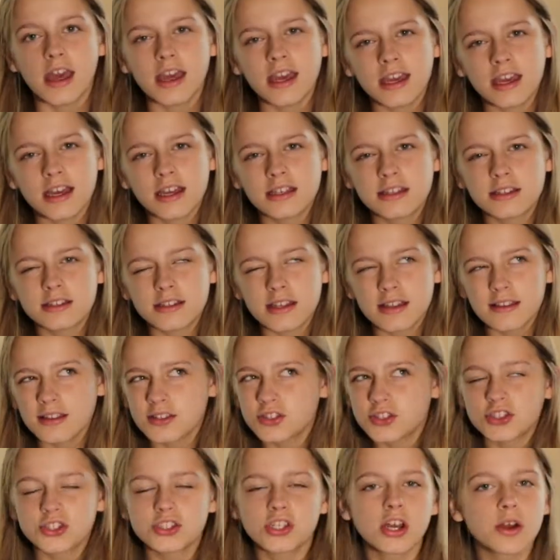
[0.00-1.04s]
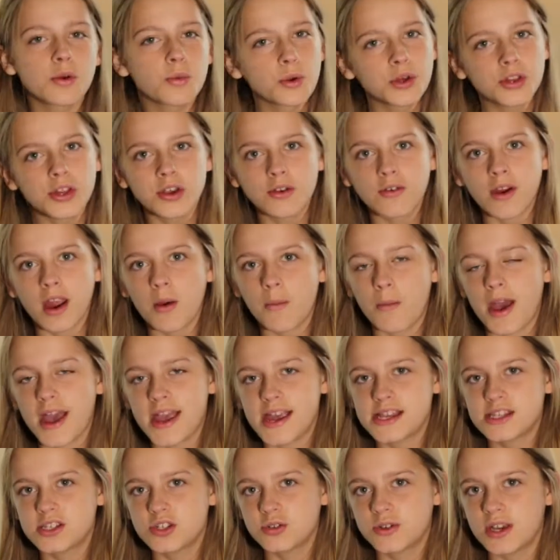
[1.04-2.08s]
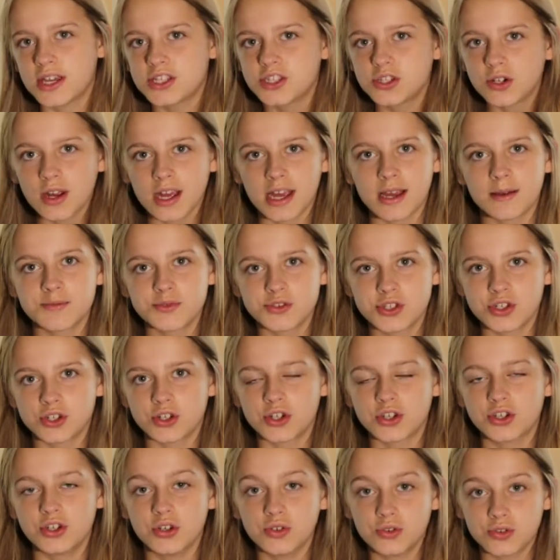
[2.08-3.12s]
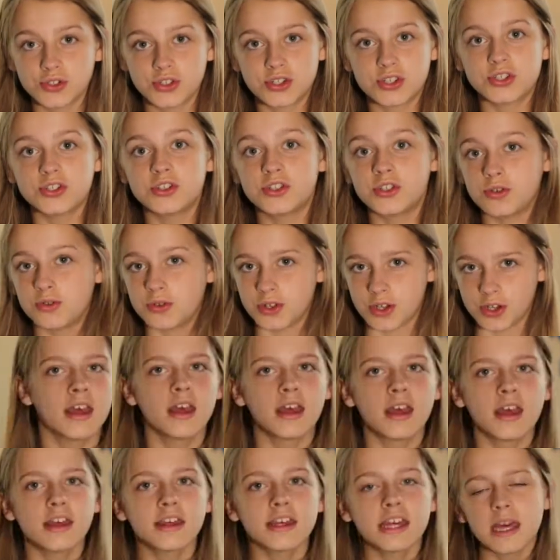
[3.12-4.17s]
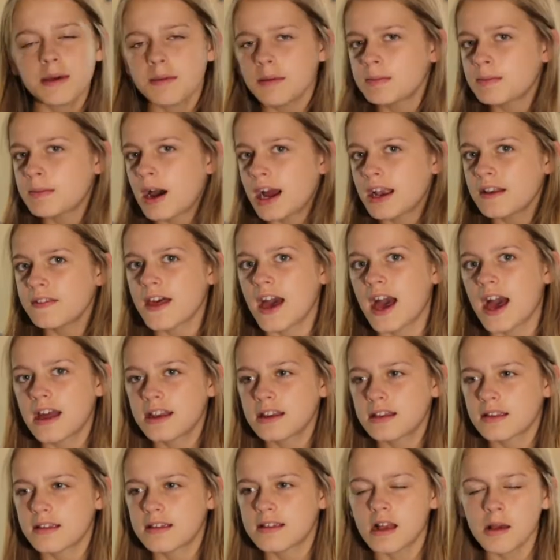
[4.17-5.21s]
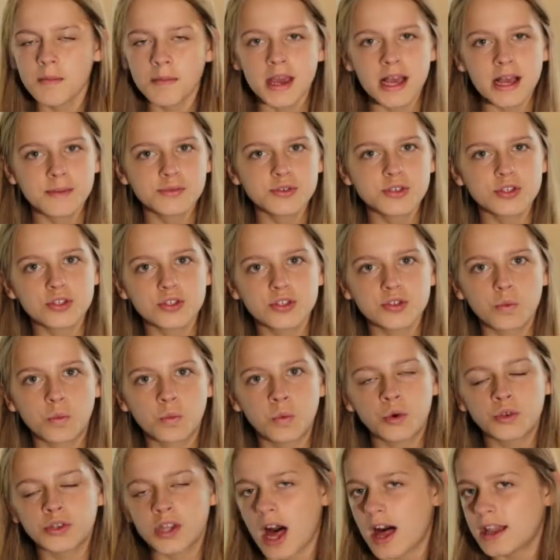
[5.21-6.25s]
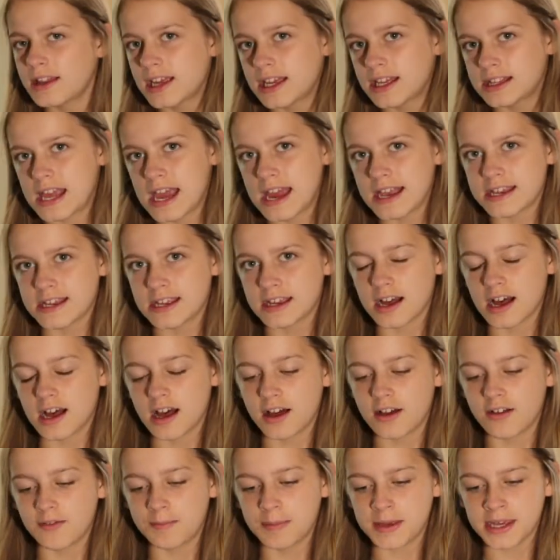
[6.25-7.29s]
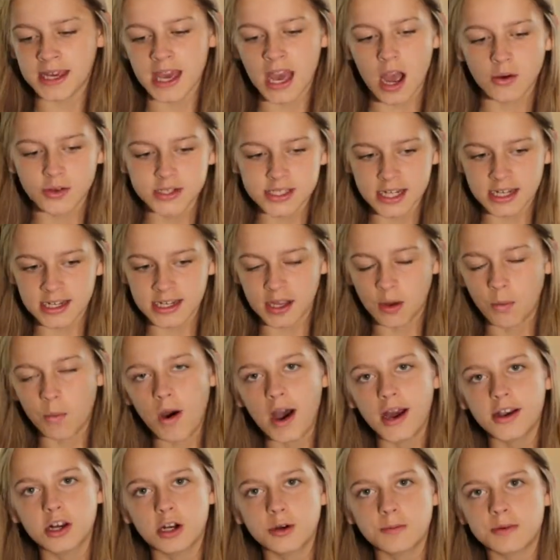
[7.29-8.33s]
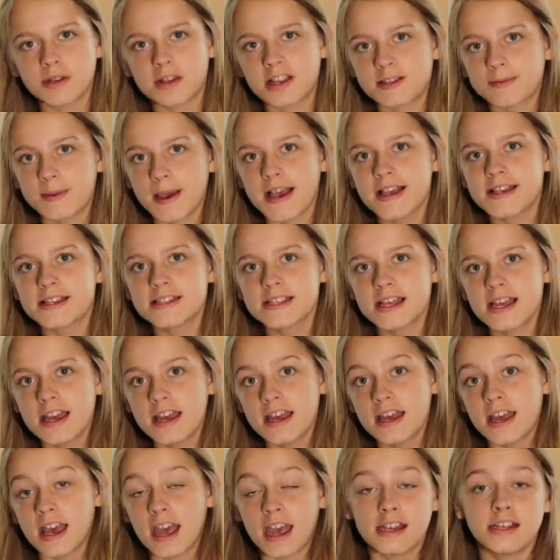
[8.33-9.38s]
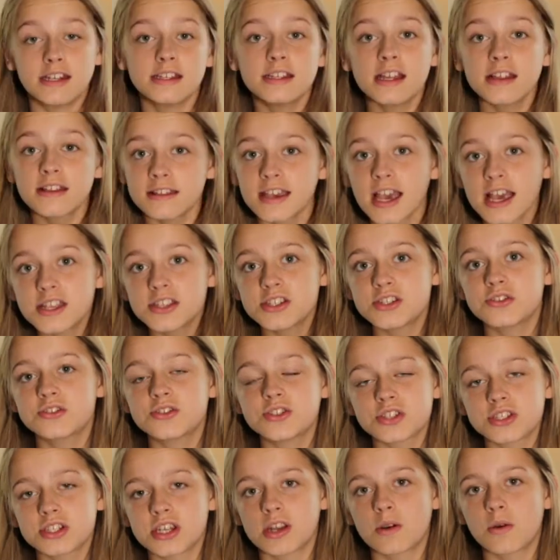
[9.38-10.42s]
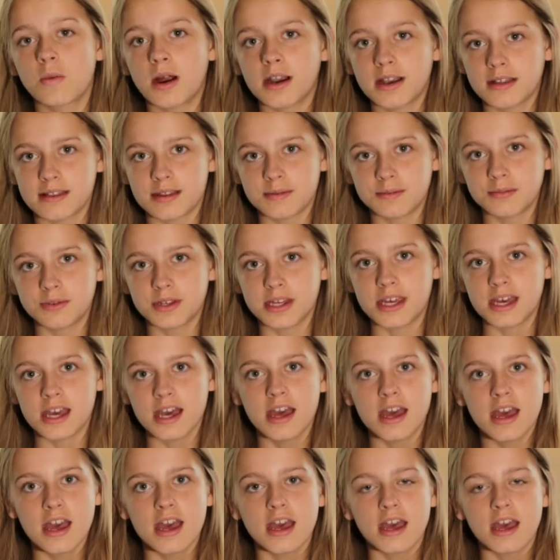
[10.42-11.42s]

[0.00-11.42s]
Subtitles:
And this is just a really great way to get your hamster used to you. Keep in mind that some hamsters will not like the idea of being out in a wide open space, and in this case, you're just going to want to simply